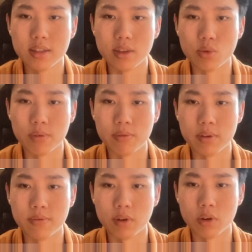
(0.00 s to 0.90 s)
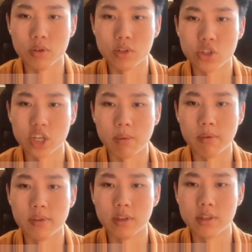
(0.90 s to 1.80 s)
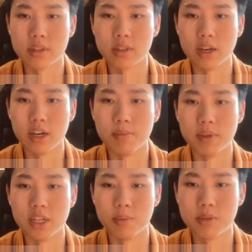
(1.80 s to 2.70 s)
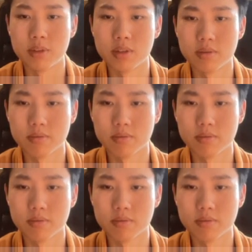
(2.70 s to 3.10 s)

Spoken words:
It roughly follows the shape of this ellipse.